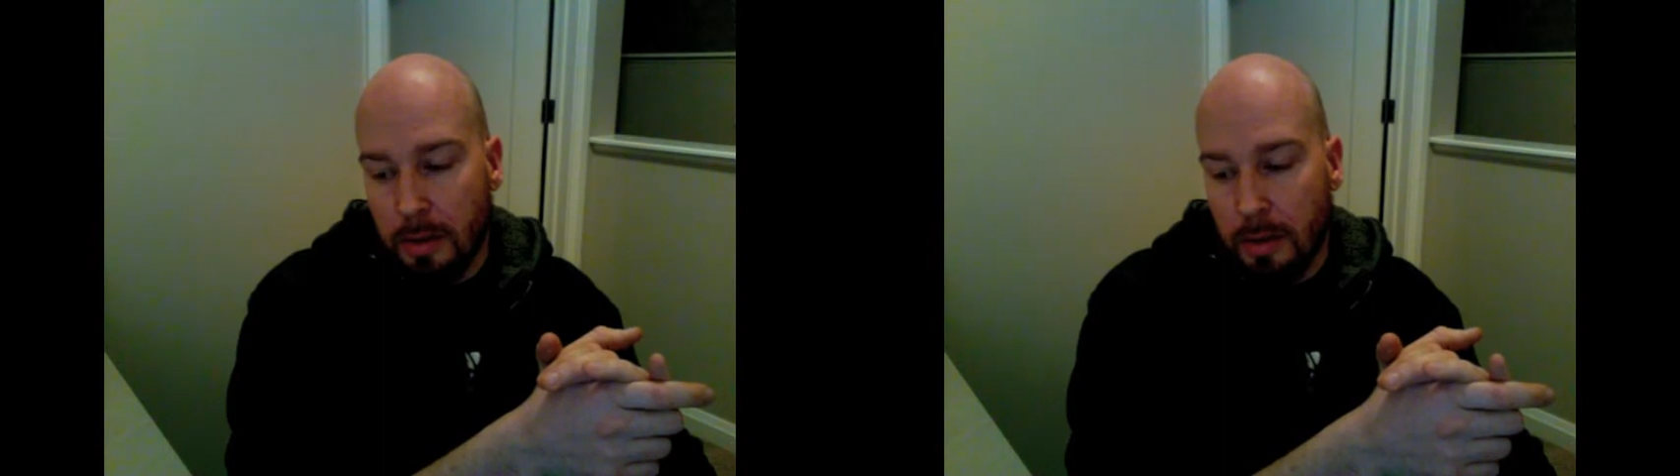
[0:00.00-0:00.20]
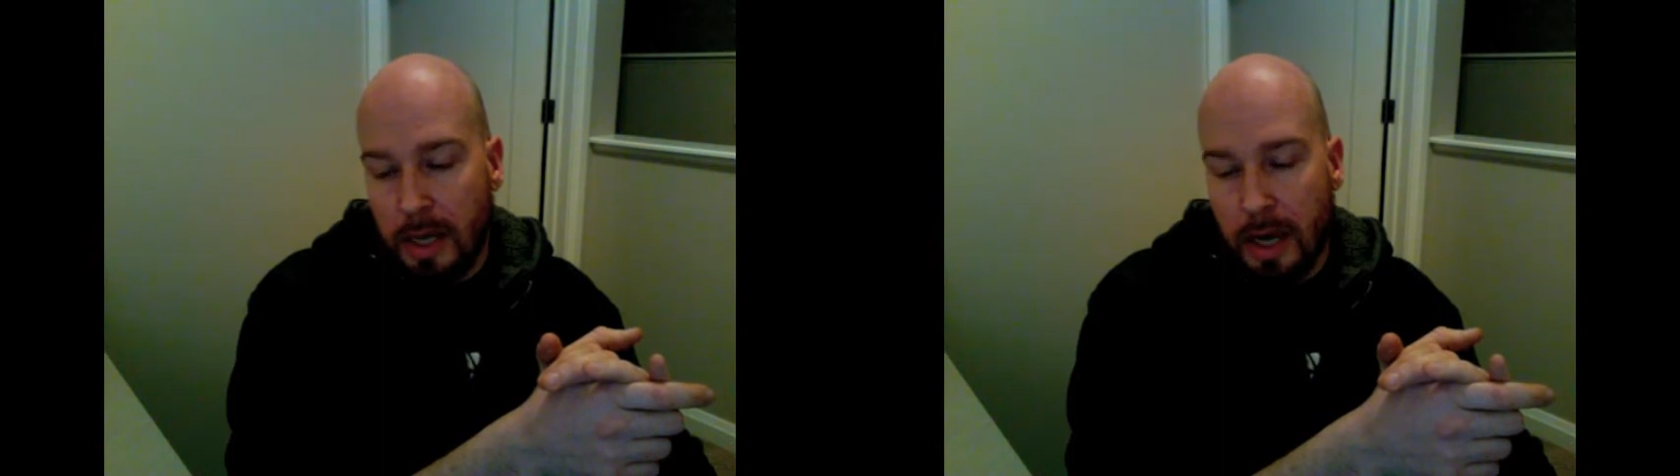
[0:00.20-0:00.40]

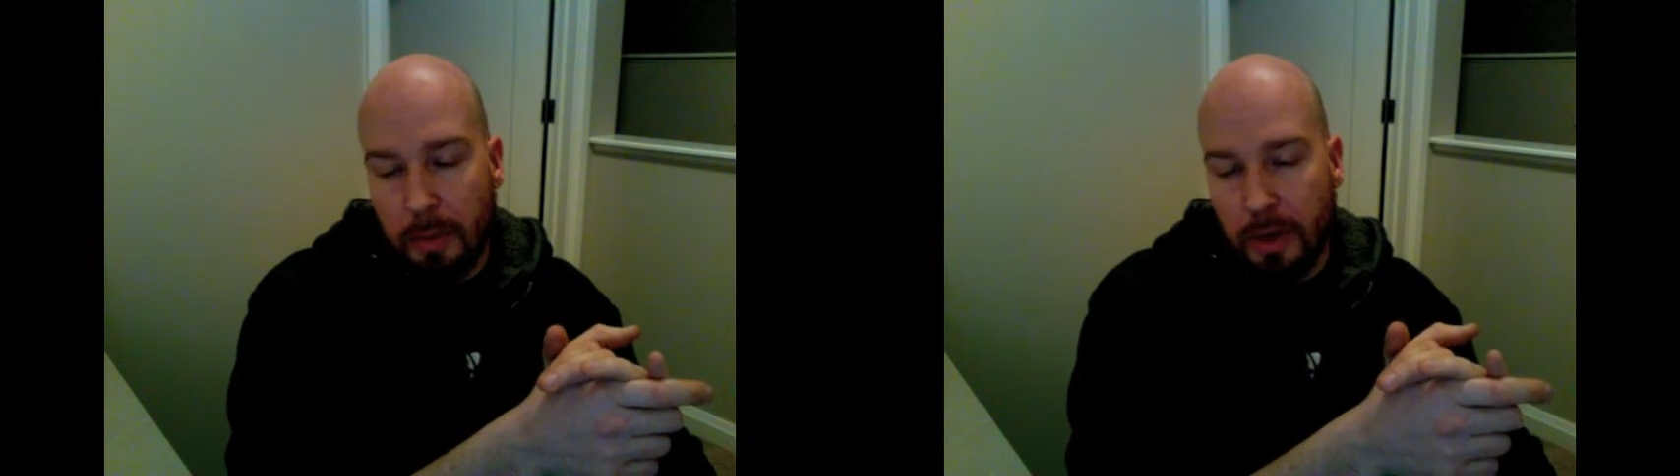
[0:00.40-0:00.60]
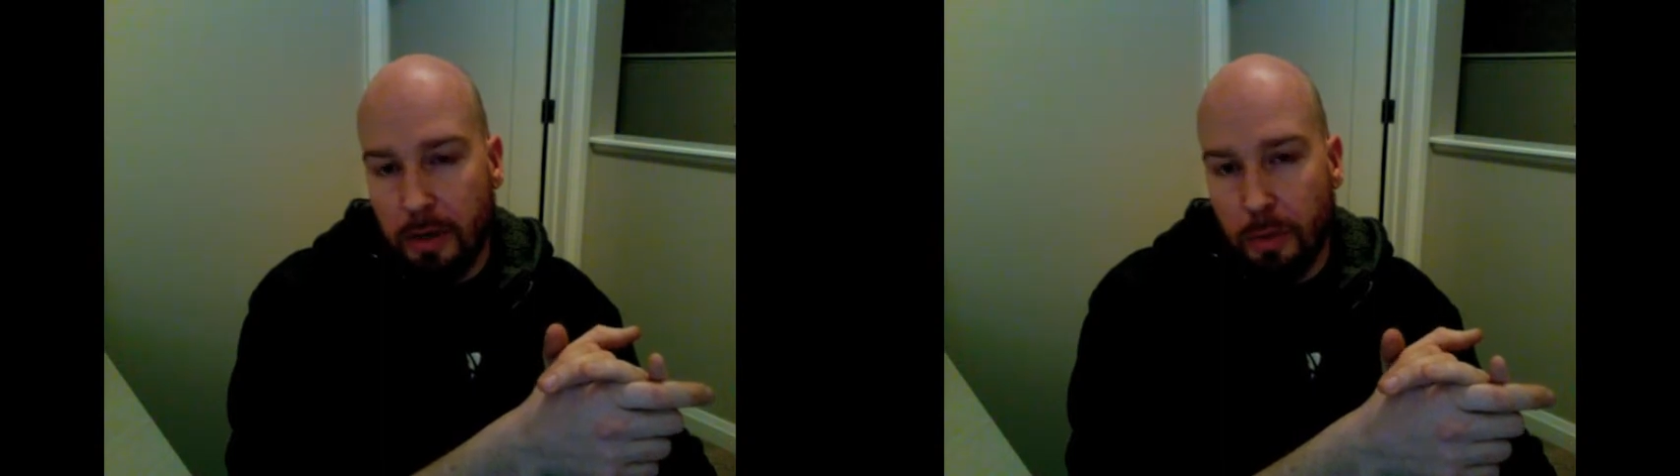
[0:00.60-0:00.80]
yeah, I
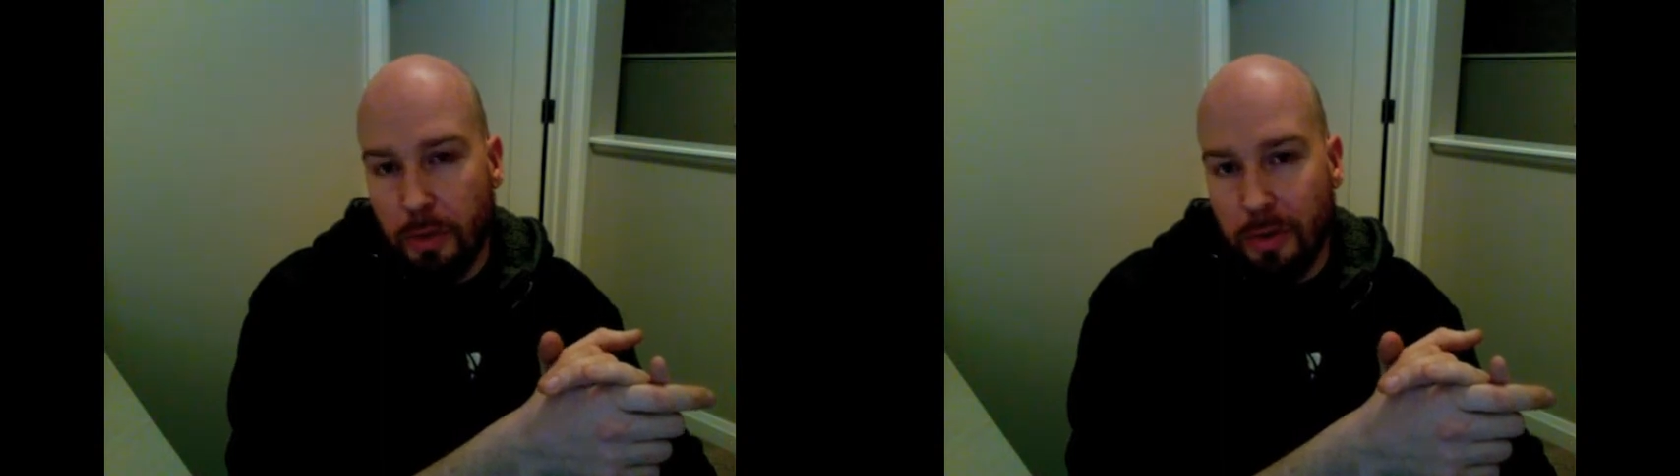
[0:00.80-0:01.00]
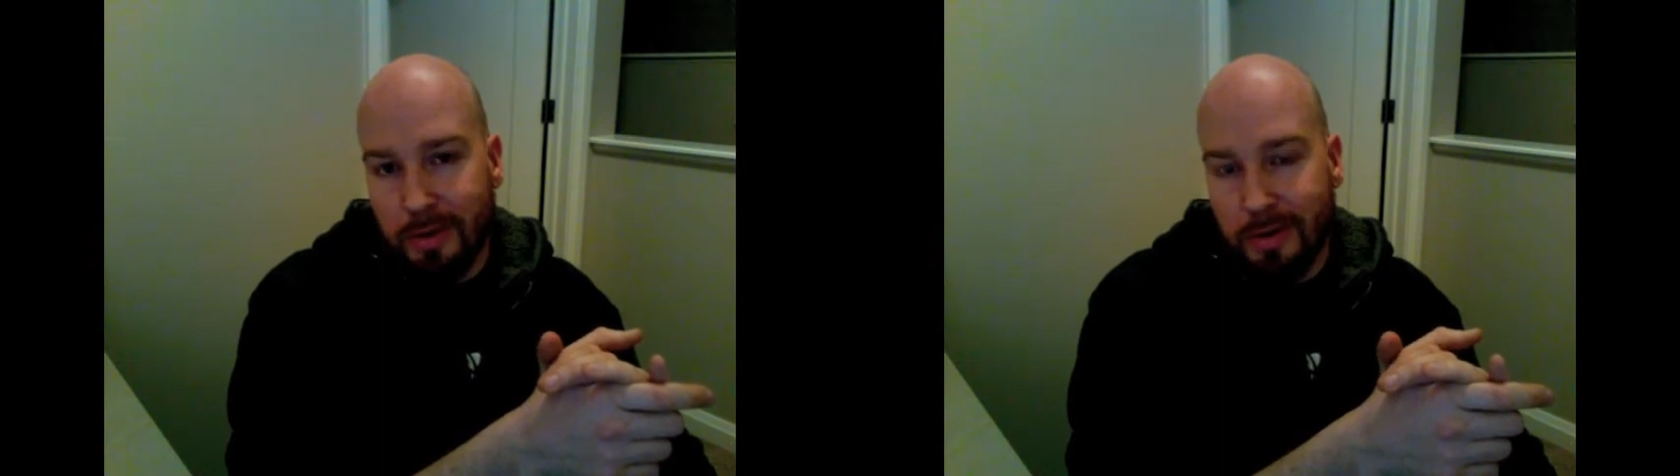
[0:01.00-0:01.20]
mean,
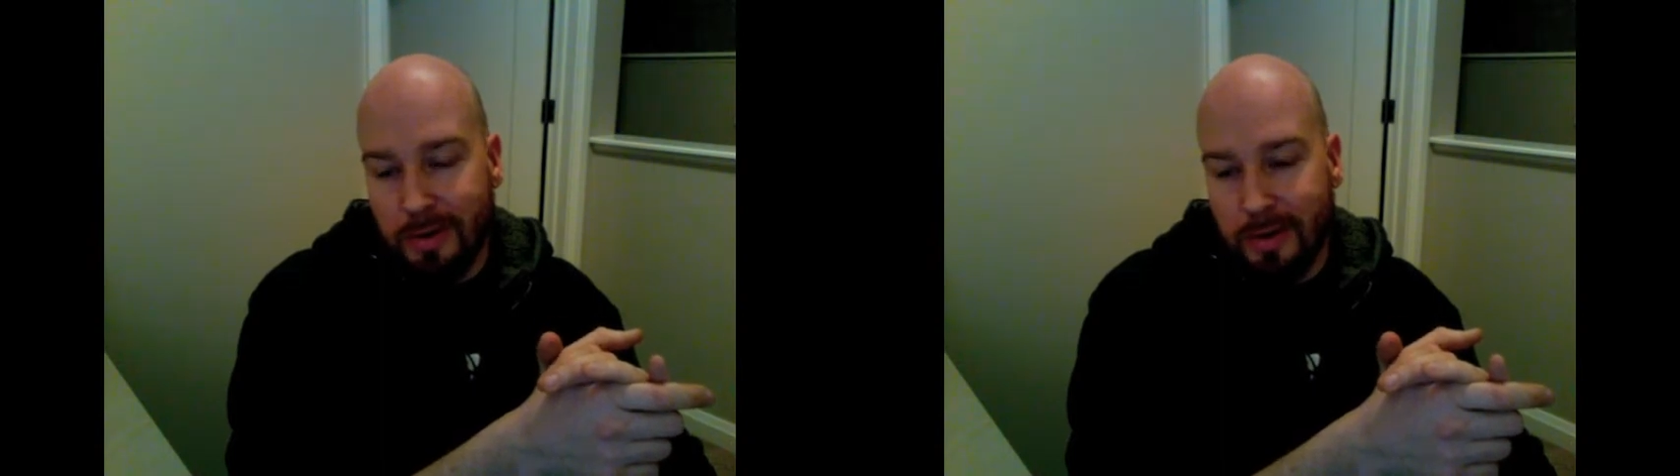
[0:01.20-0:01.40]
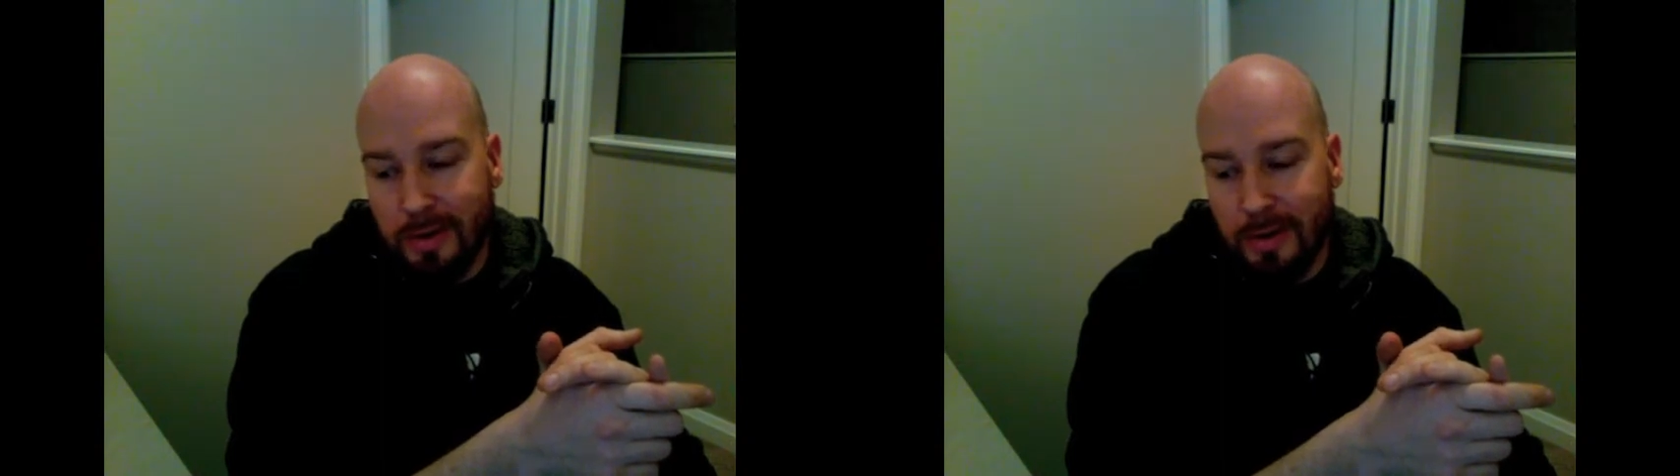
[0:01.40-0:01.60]

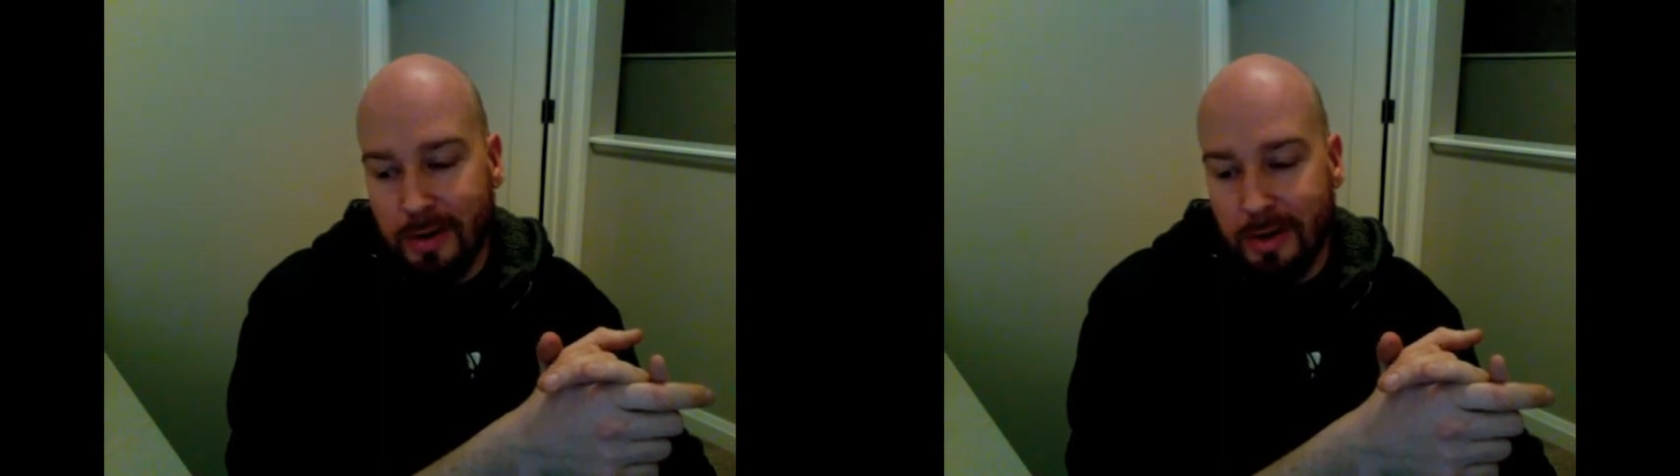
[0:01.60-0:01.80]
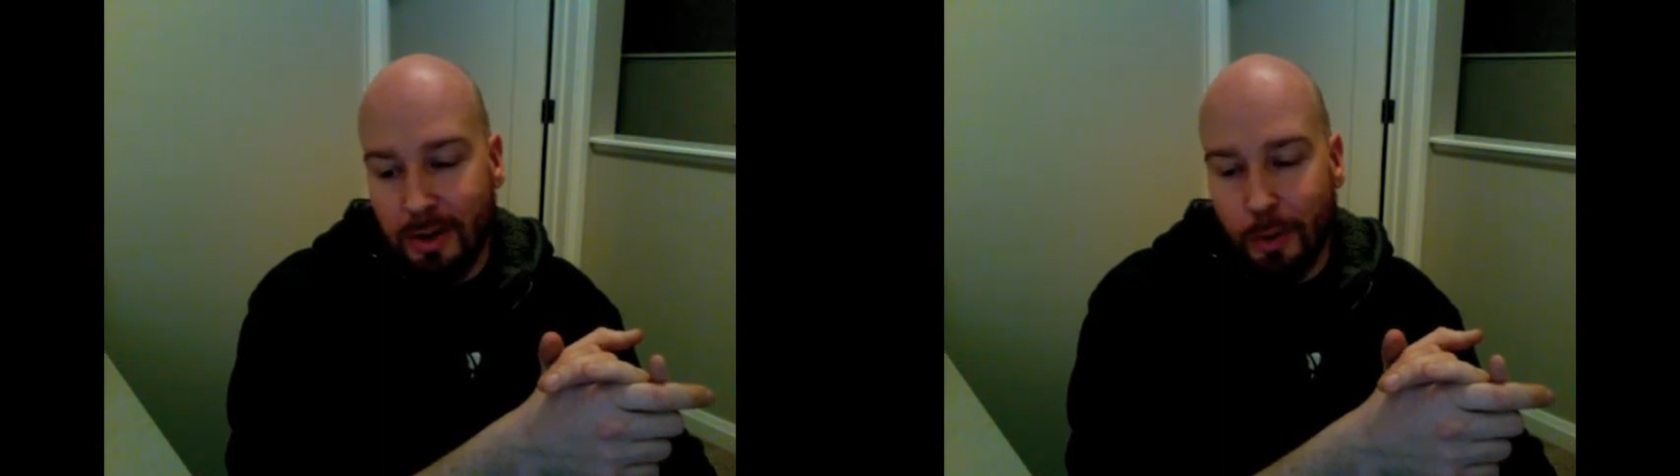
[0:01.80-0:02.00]
you